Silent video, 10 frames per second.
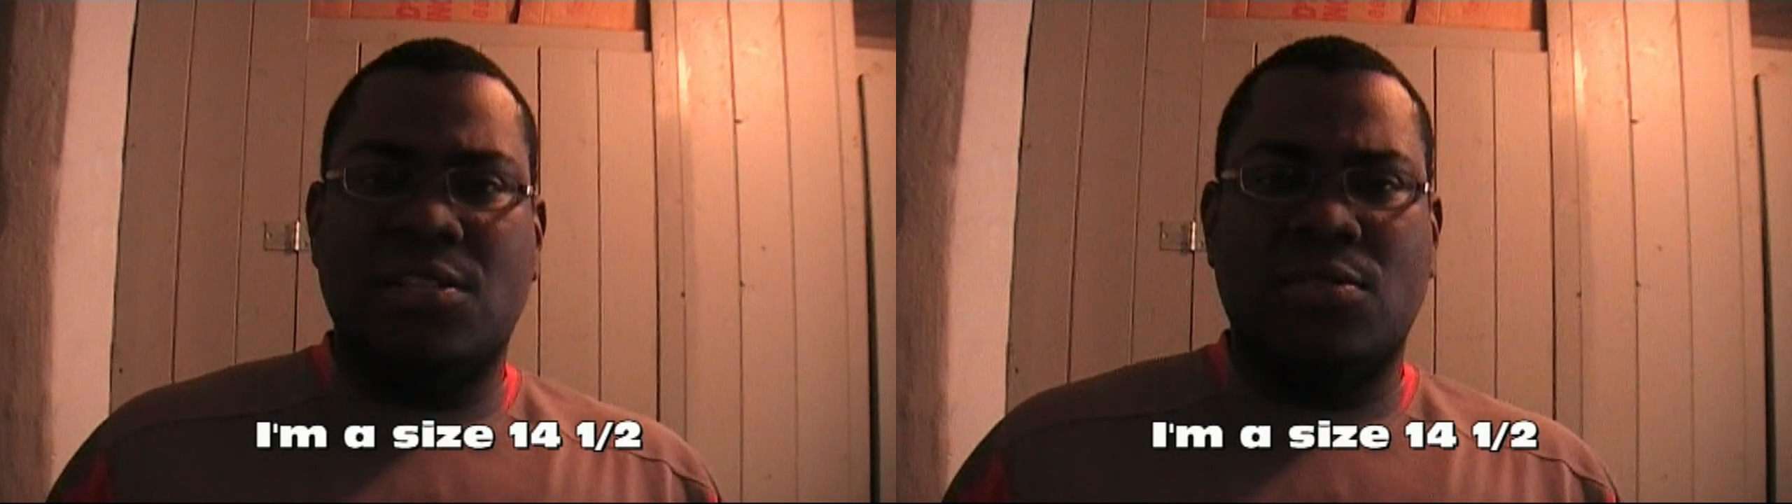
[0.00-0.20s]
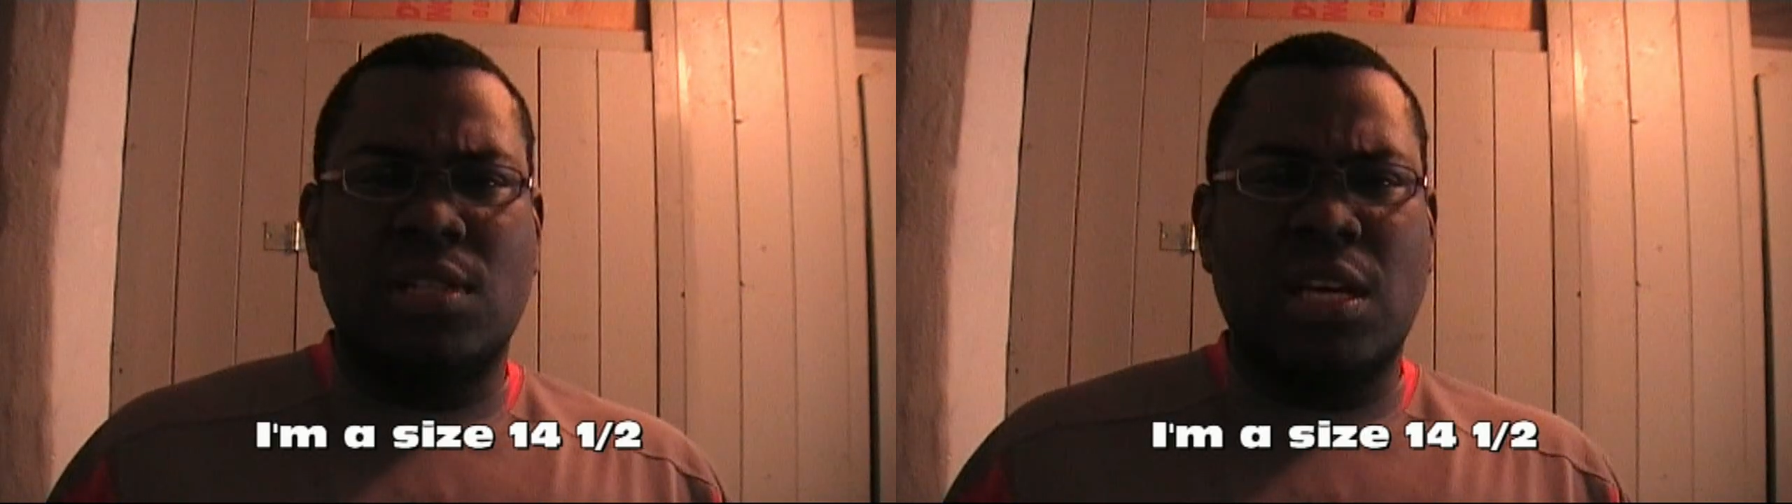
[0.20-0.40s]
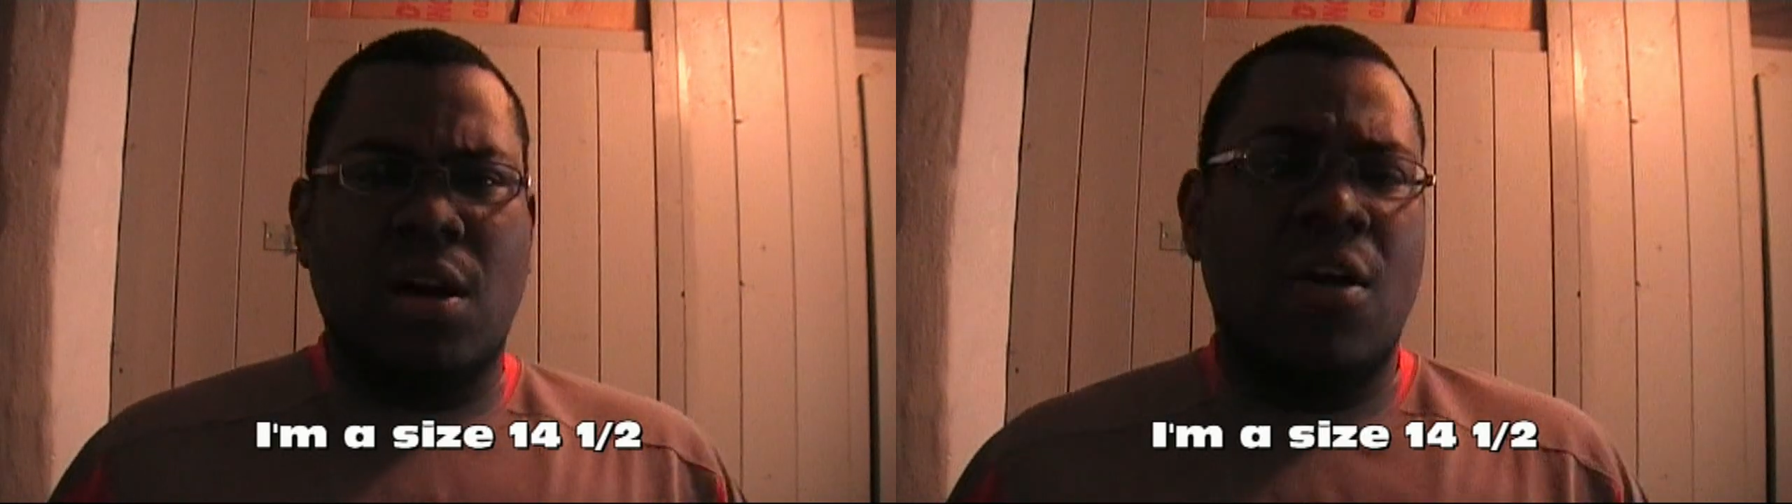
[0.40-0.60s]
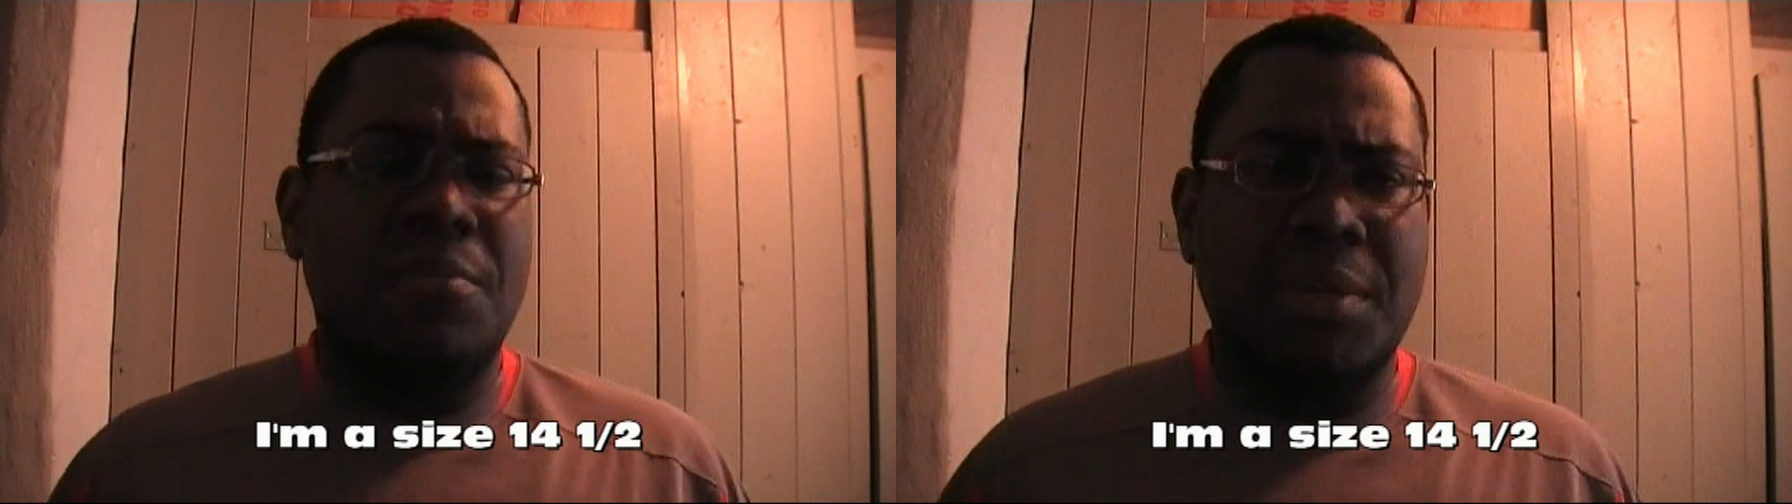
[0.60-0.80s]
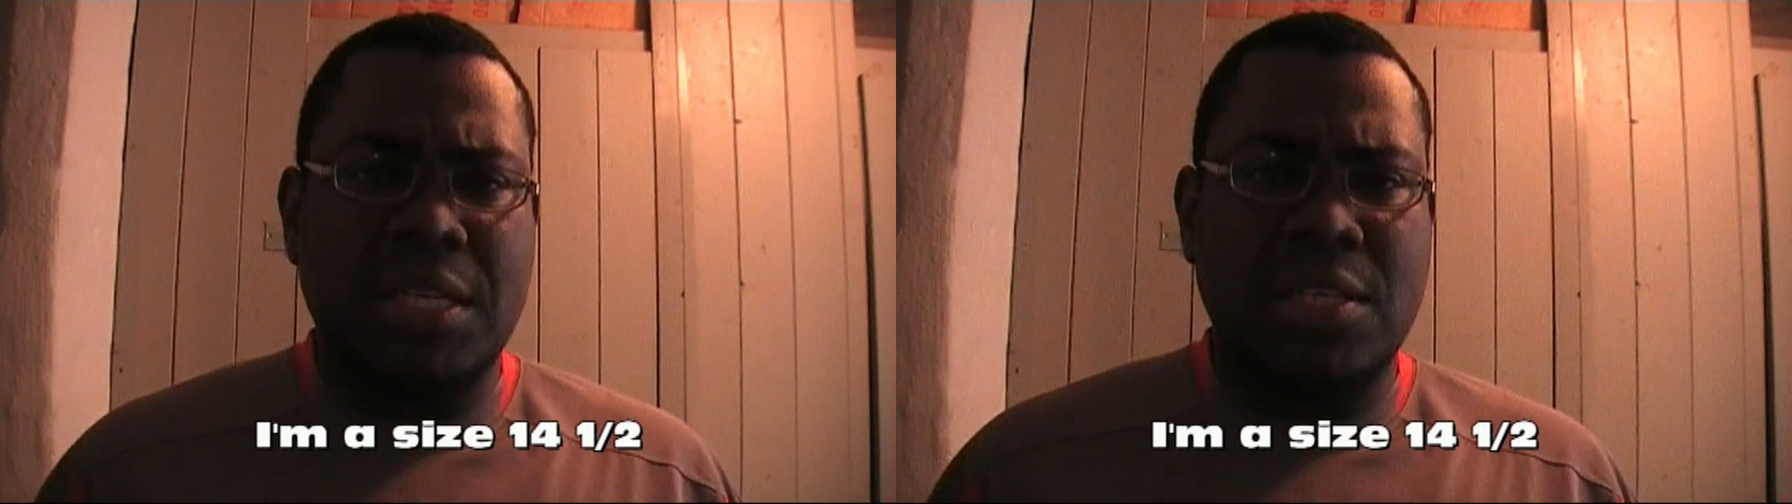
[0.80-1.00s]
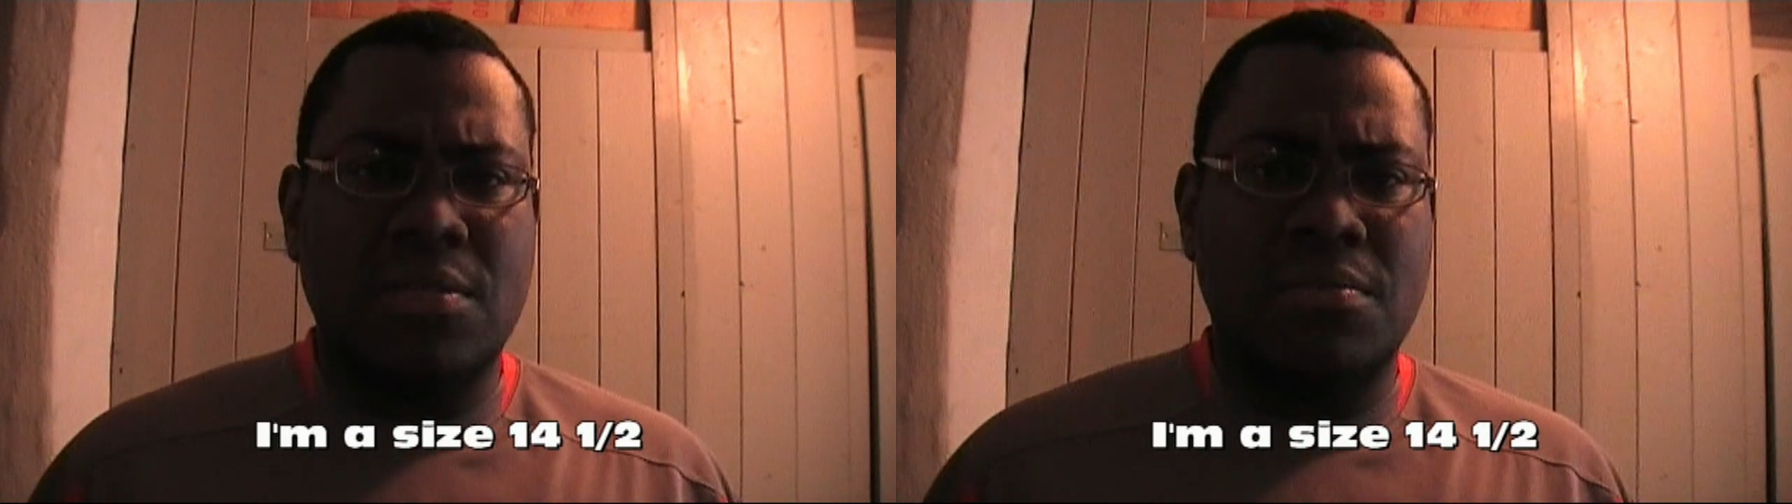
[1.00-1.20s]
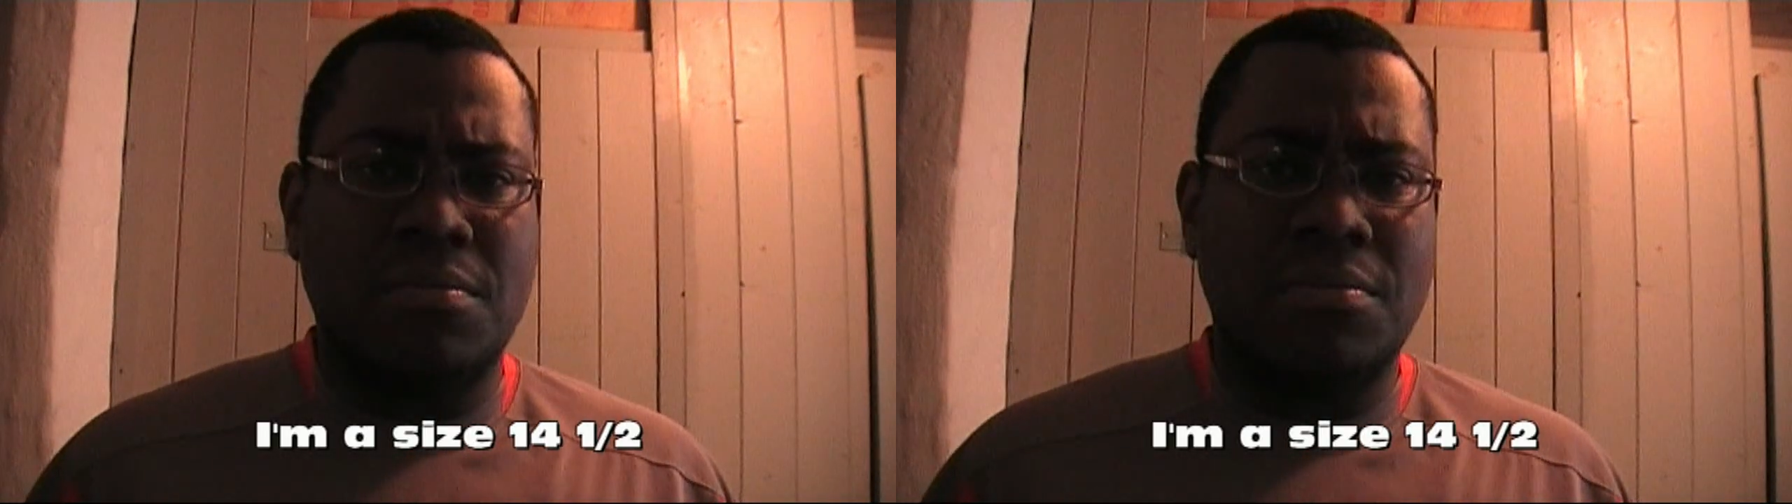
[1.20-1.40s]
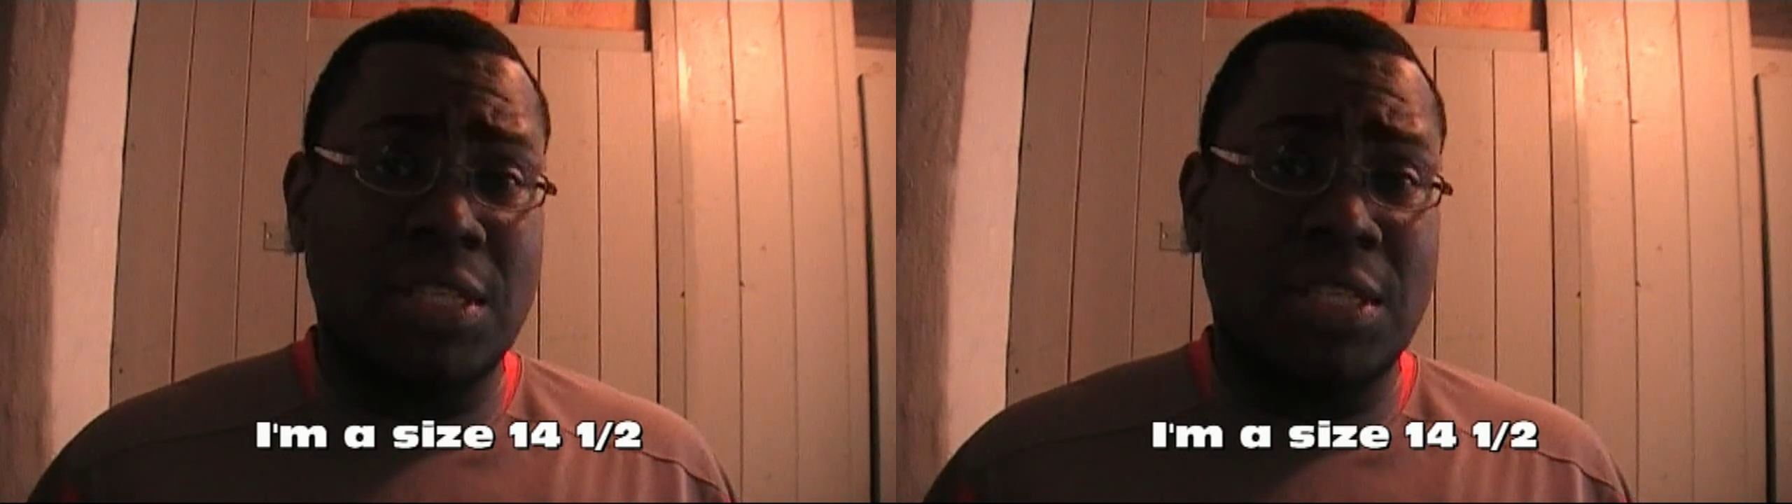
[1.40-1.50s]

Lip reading: so it's kind of hard for me to get some